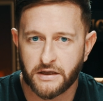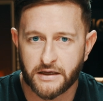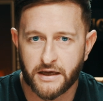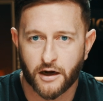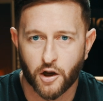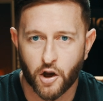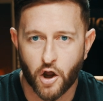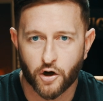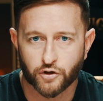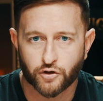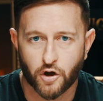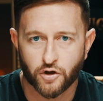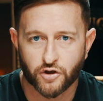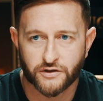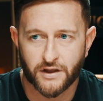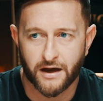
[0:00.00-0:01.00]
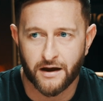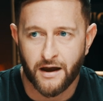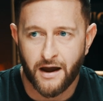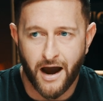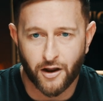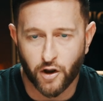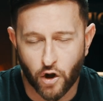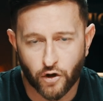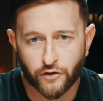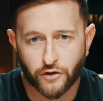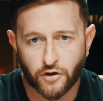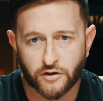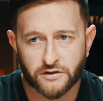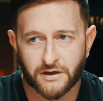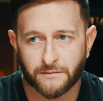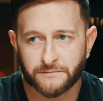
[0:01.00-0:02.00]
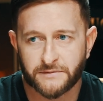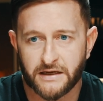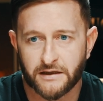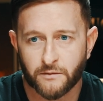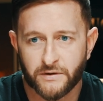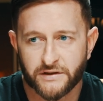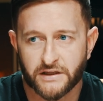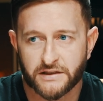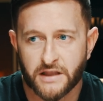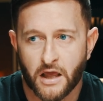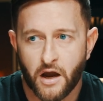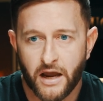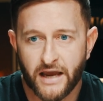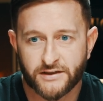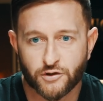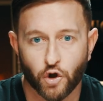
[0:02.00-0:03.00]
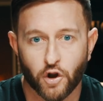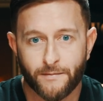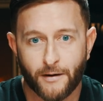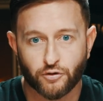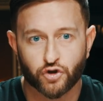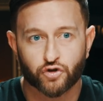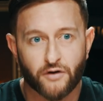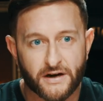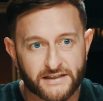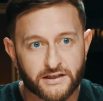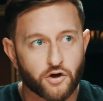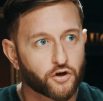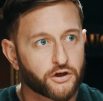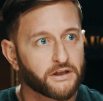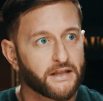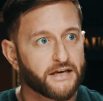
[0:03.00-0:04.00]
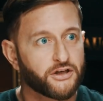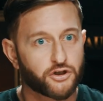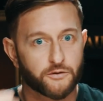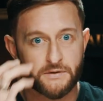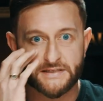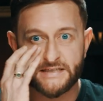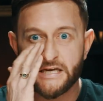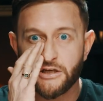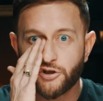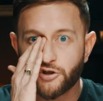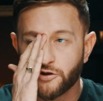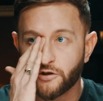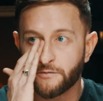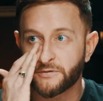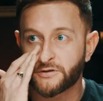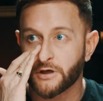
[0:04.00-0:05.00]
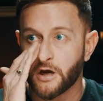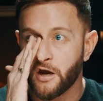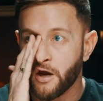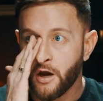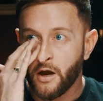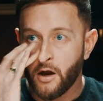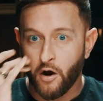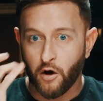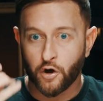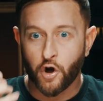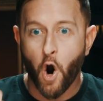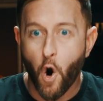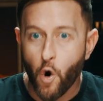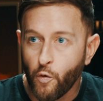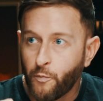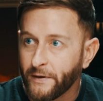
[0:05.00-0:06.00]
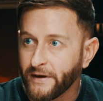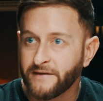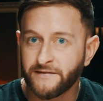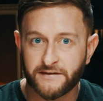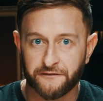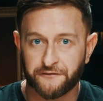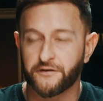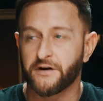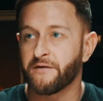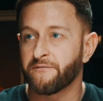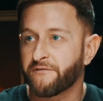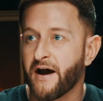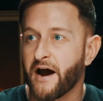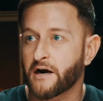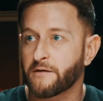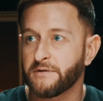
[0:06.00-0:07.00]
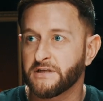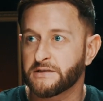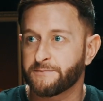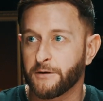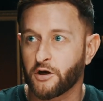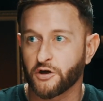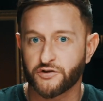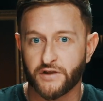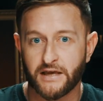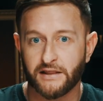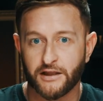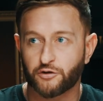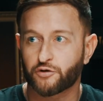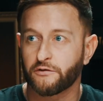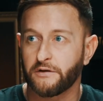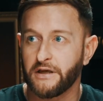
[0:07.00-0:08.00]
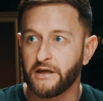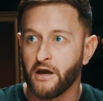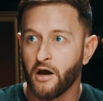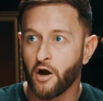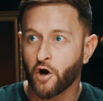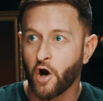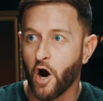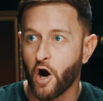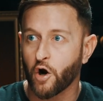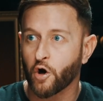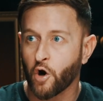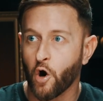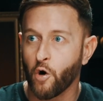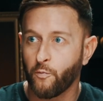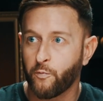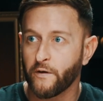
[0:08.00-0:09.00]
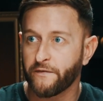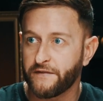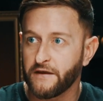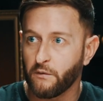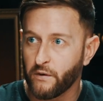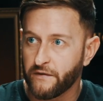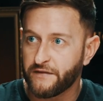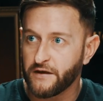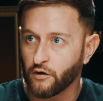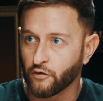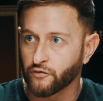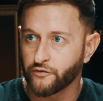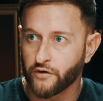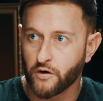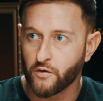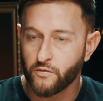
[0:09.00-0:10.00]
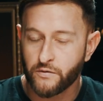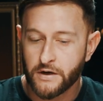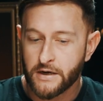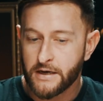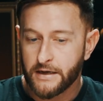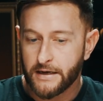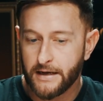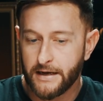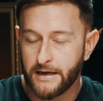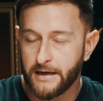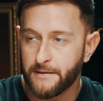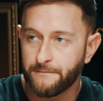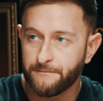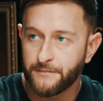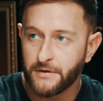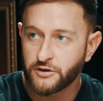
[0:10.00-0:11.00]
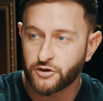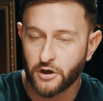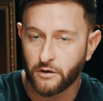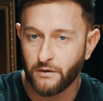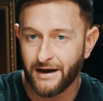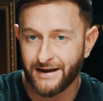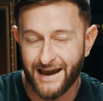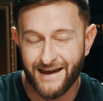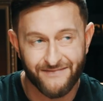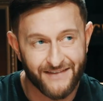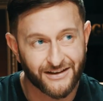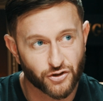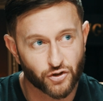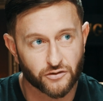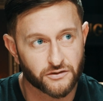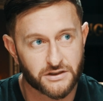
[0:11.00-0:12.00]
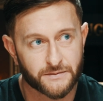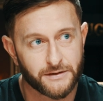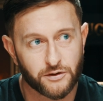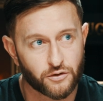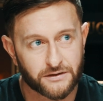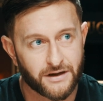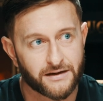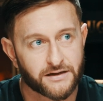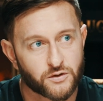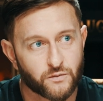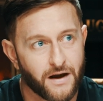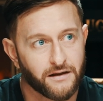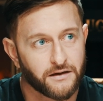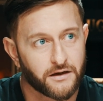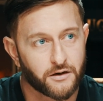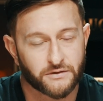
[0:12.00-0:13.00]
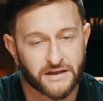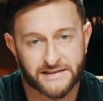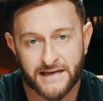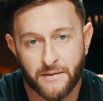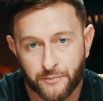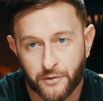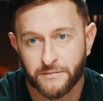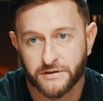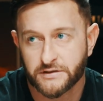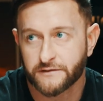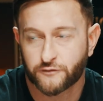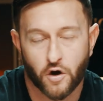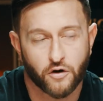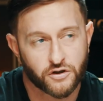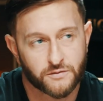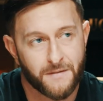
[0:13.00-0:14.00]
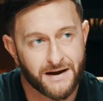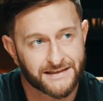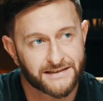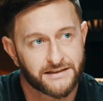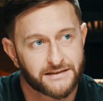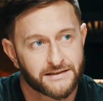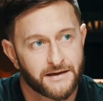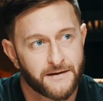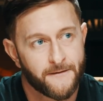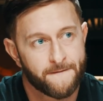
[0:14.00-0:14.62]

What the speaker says: can get a lot of the dogs I'm dealing with, it's all about stress inoculation. We're teaching them to cope in different environments because they literally can't cope with the unknown. So again, that's something to be looked at as well. You know, the temperament of dogs matters.